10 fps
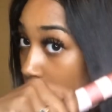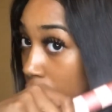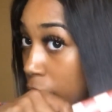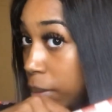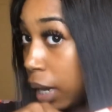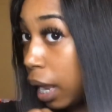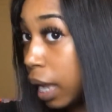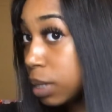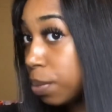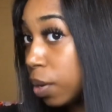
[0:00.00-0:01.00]
And I'm not an
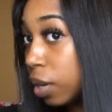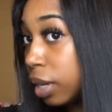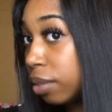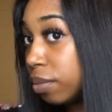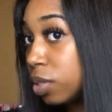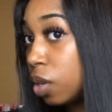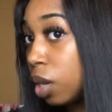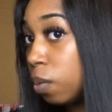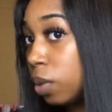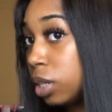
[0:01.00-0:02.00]
expert on it, so
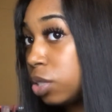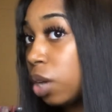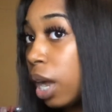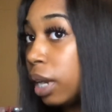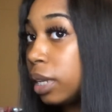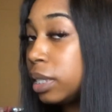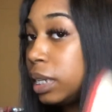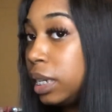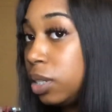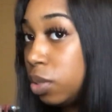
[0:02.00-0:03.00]
I don't want to try to
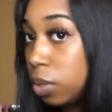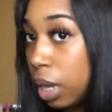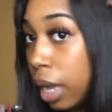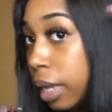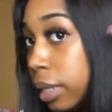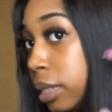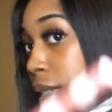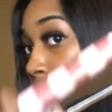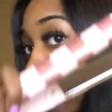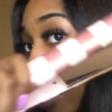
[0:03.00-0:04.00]
teach you guys
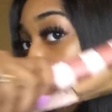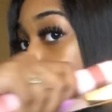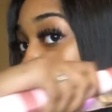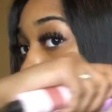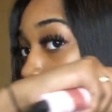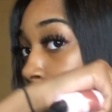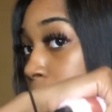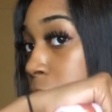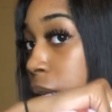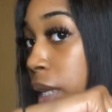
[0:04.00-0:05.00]

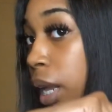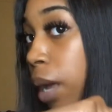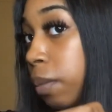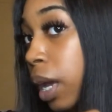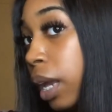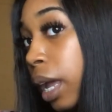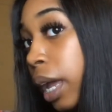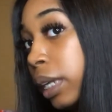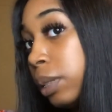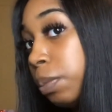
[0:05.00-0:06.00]
something that I'm not an
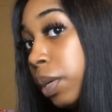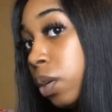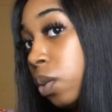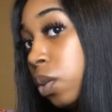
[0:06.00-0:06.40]
expert